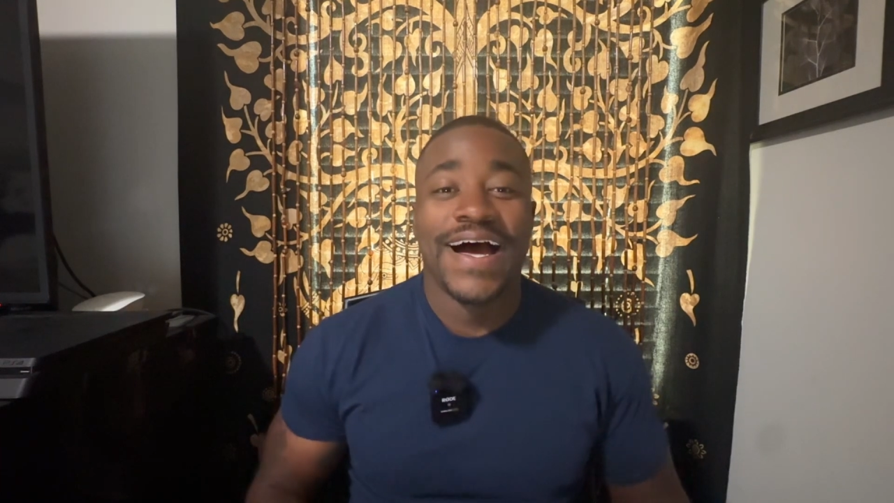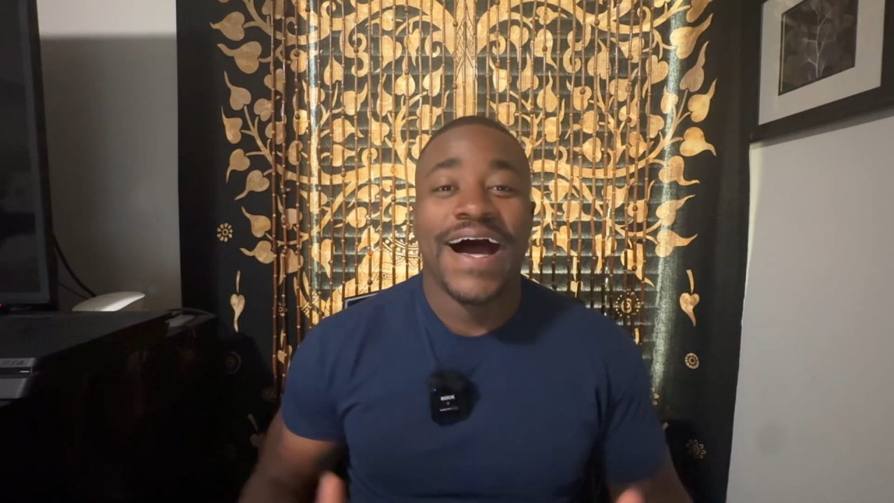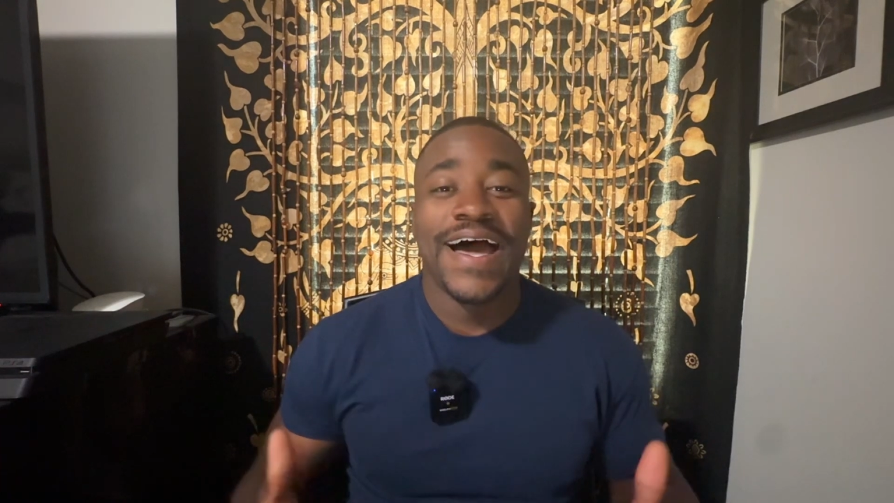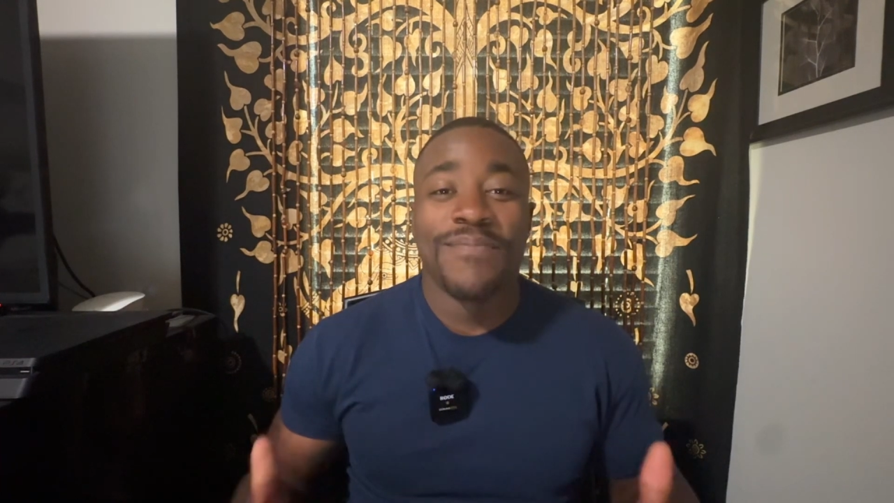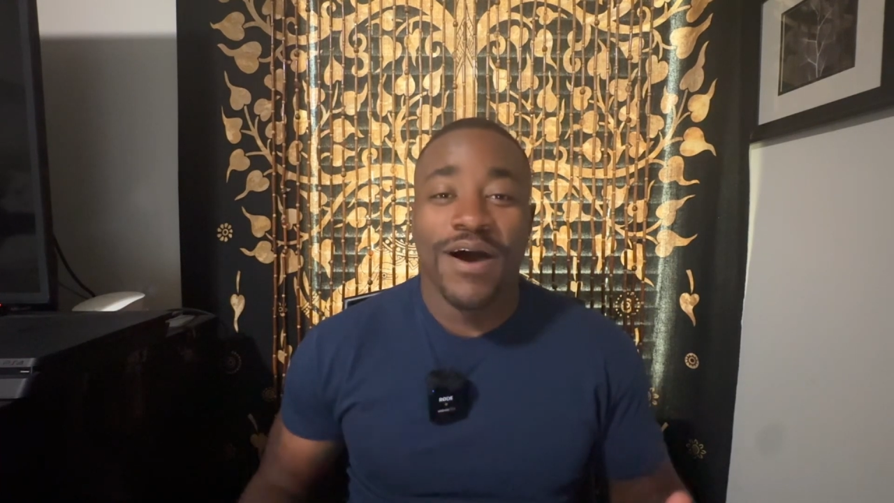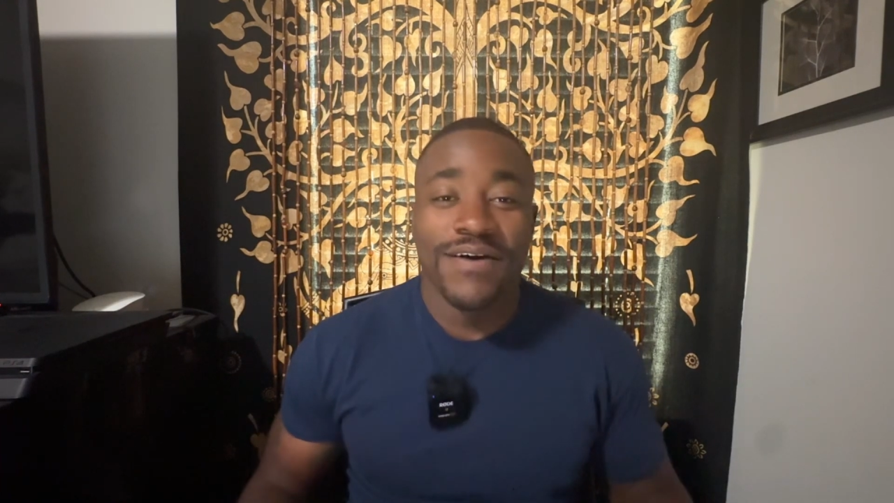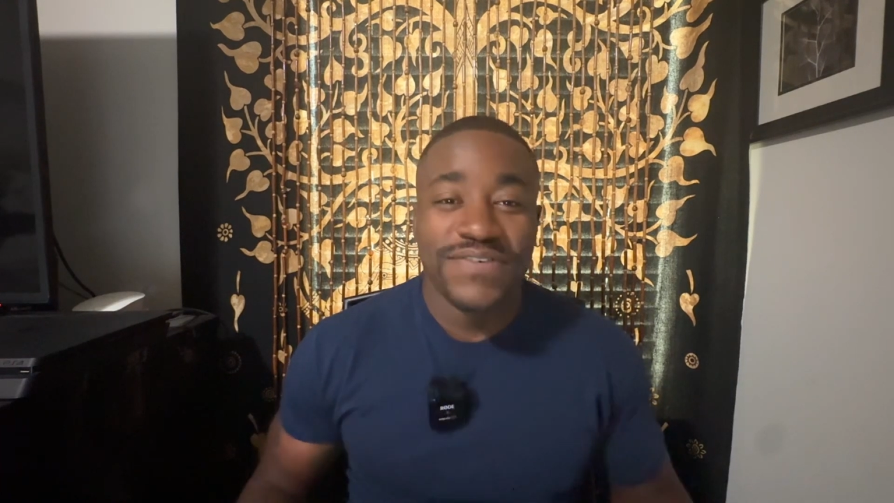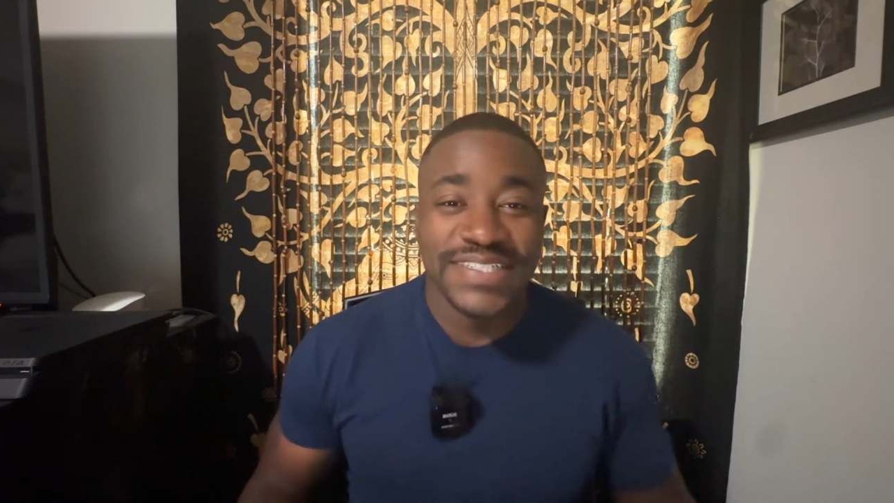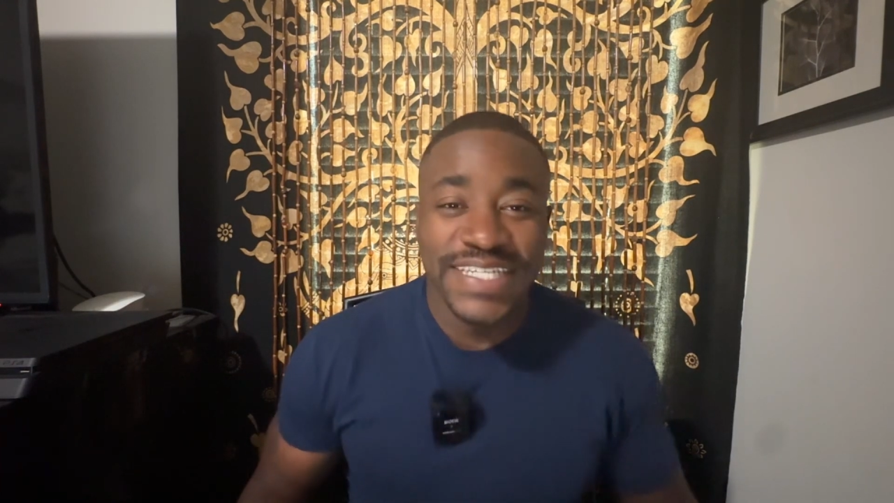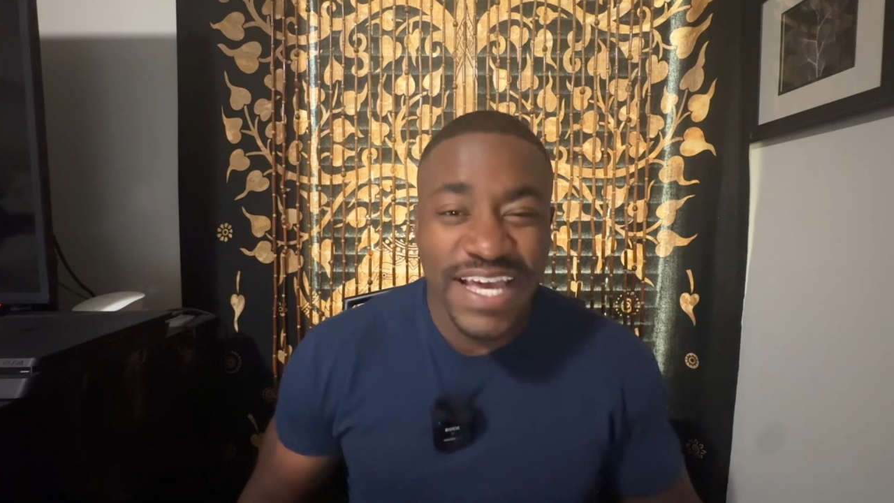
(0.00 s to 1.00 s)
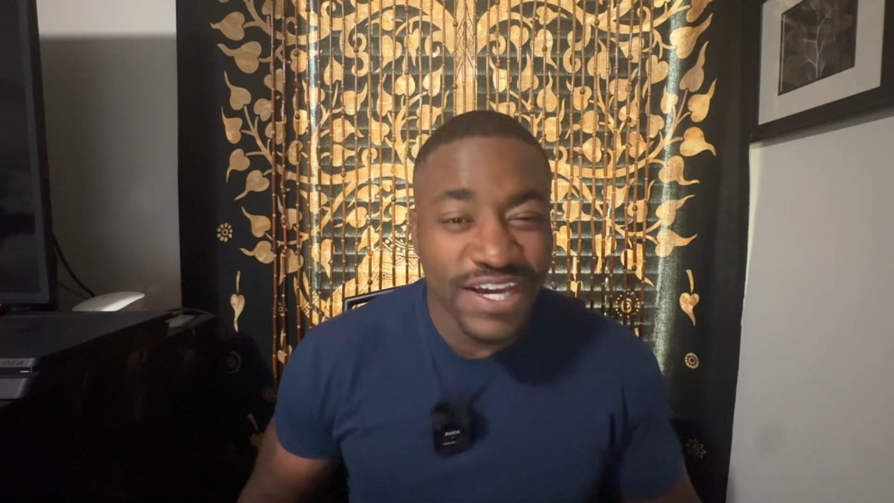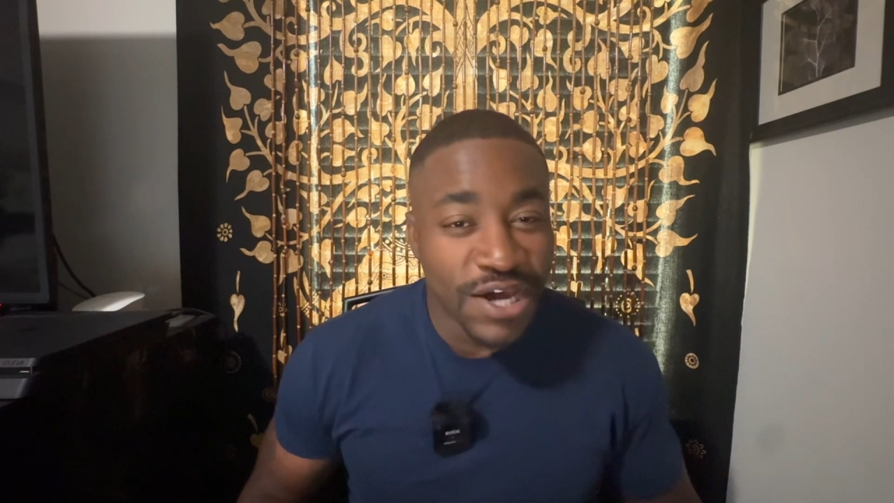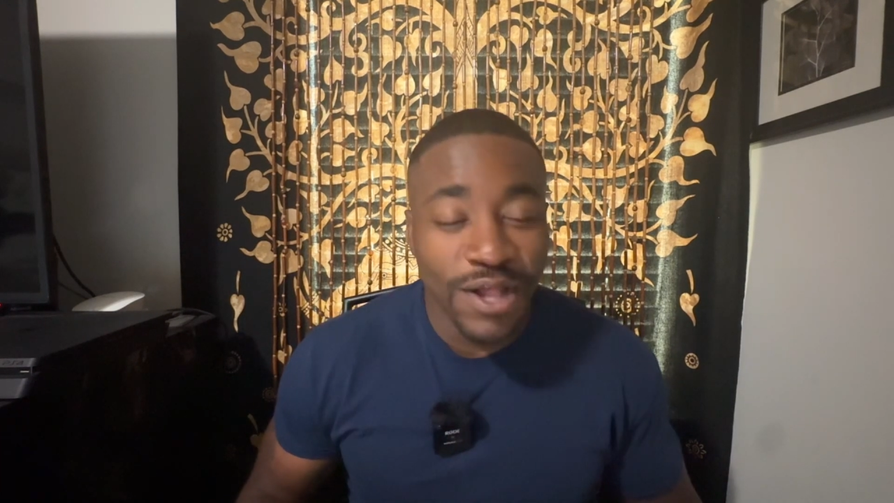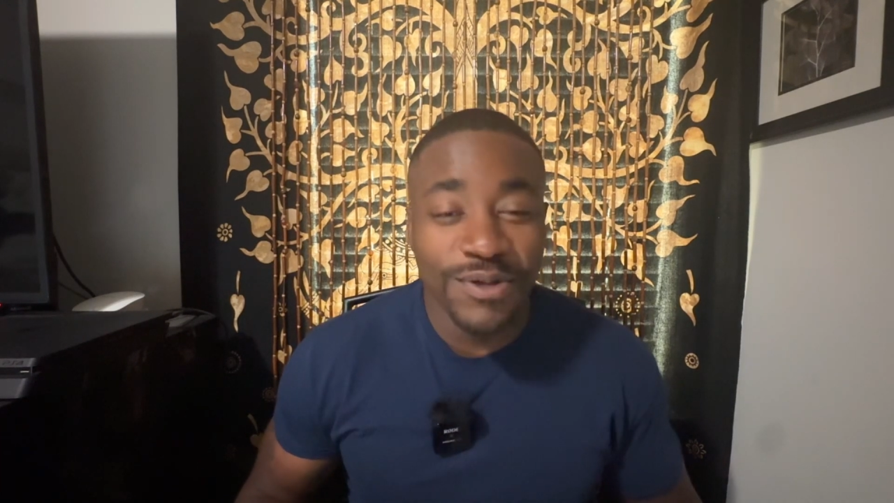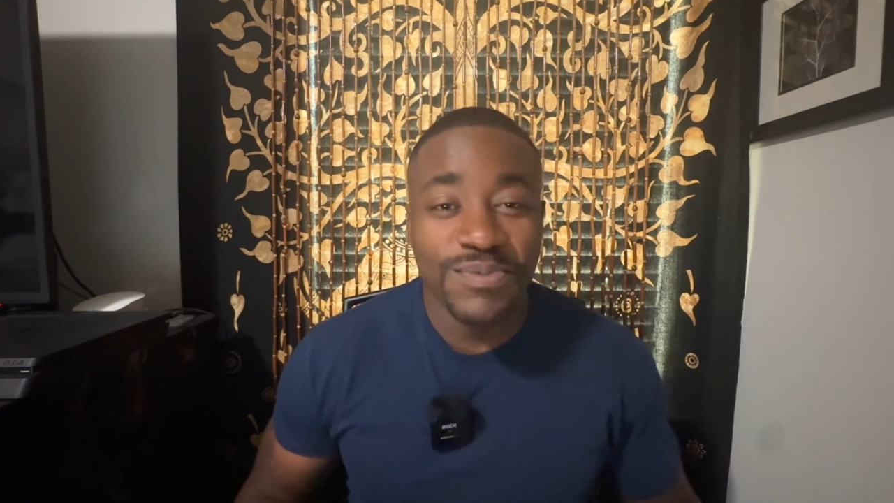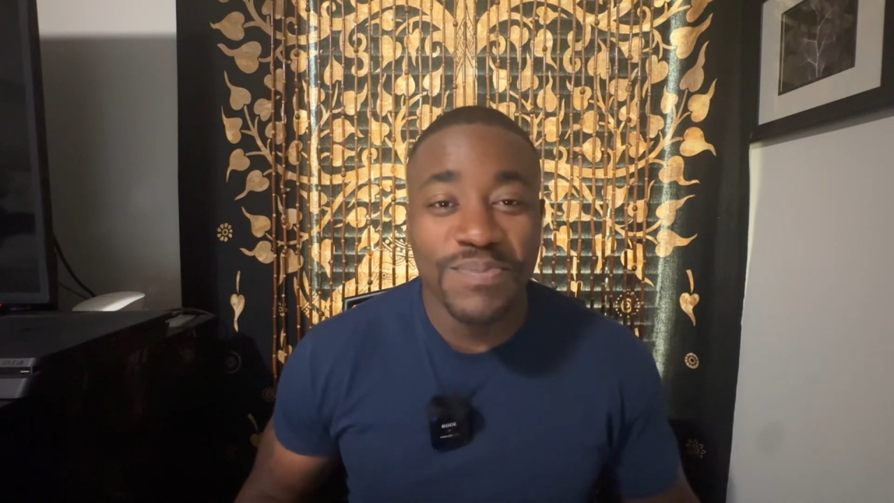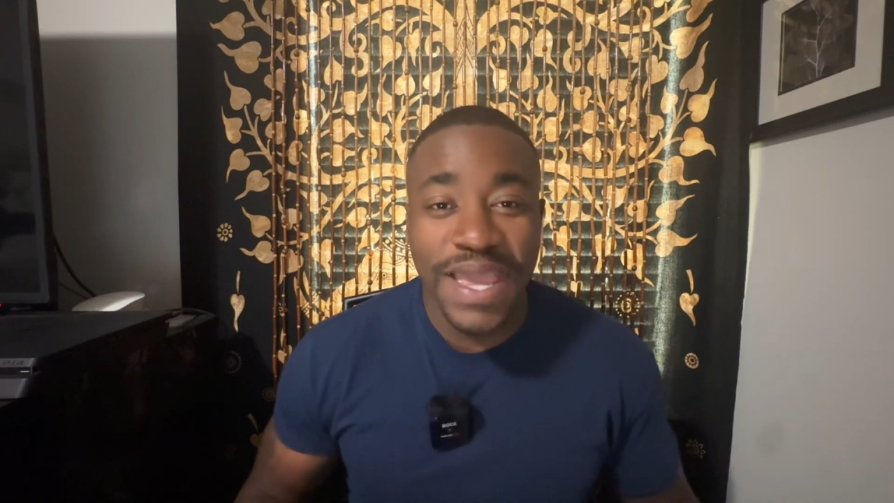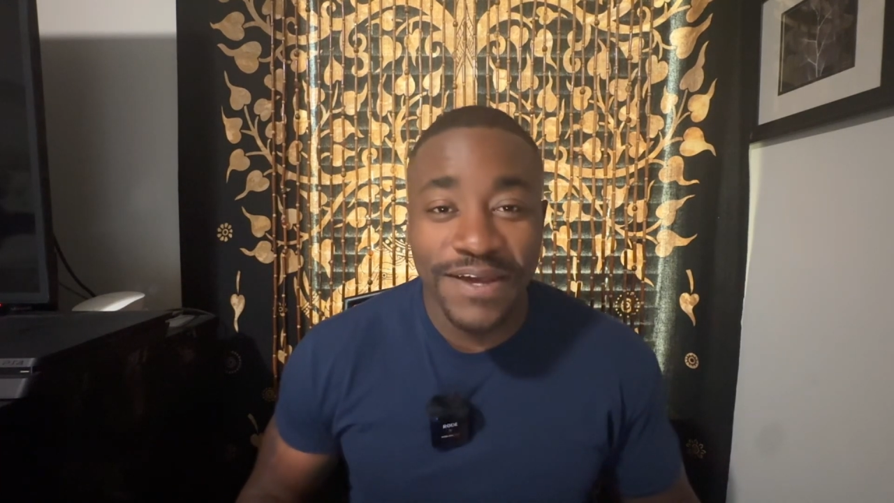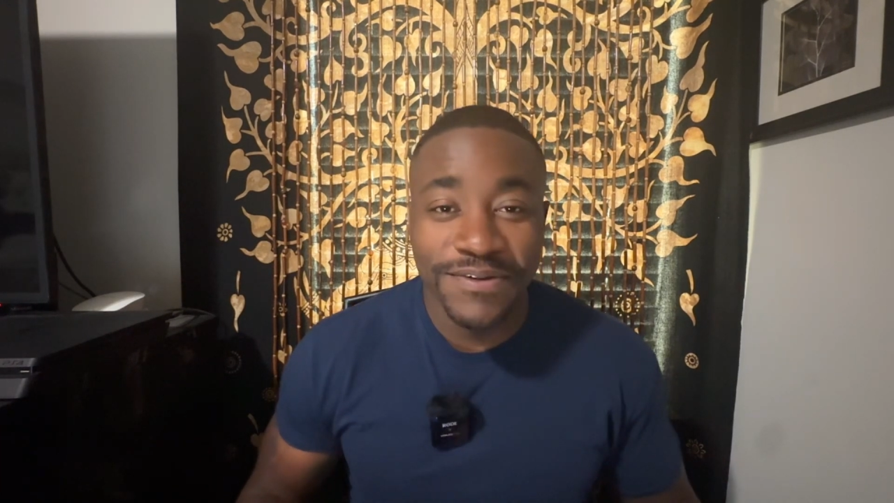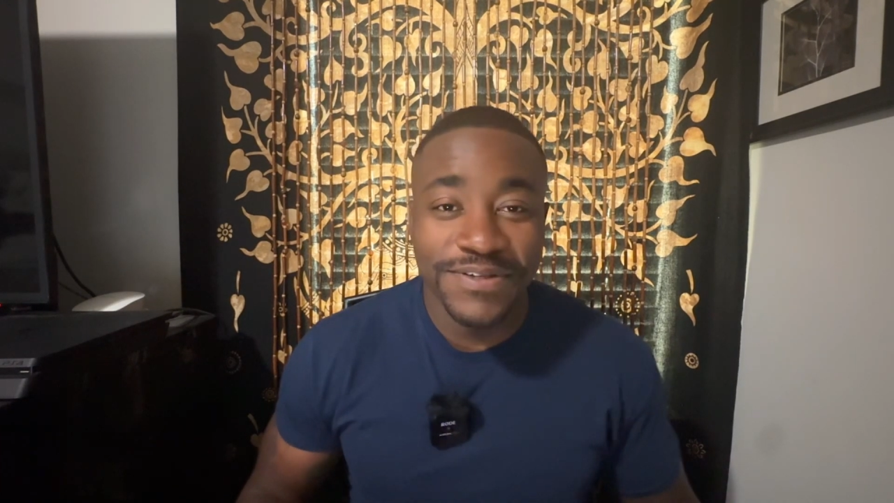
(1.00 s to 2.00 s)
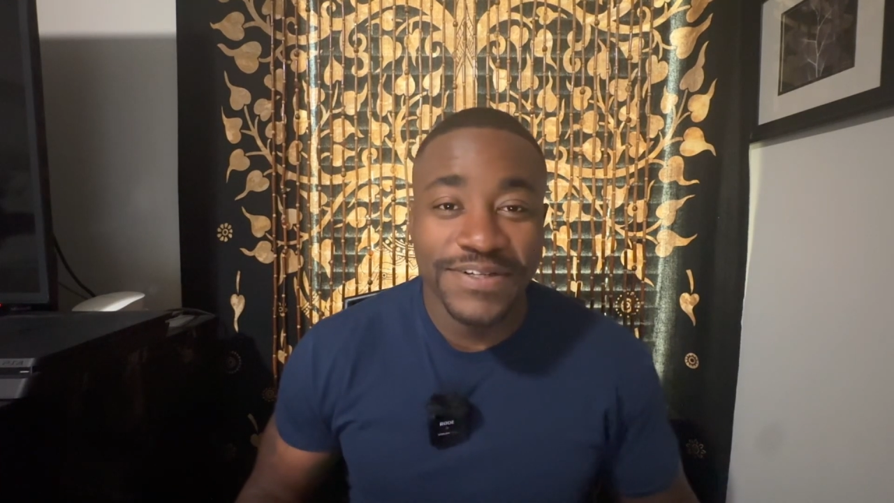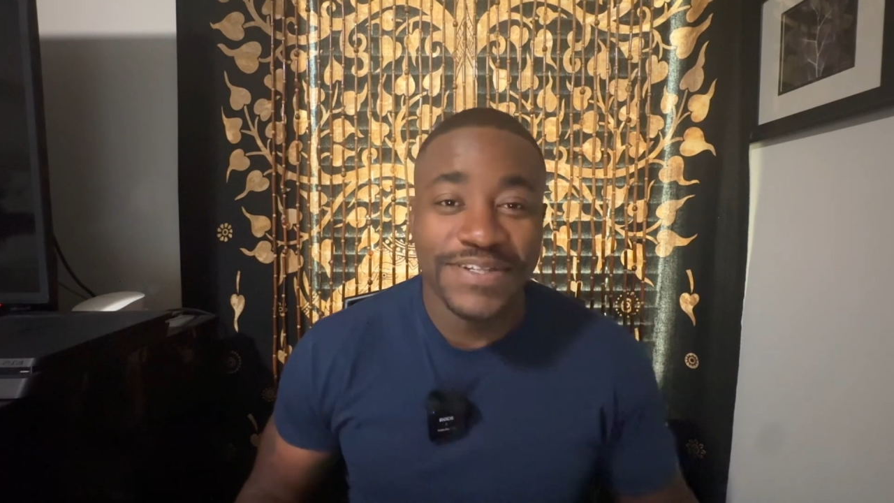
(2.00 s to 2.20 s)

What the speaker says: I'm obviously a colored male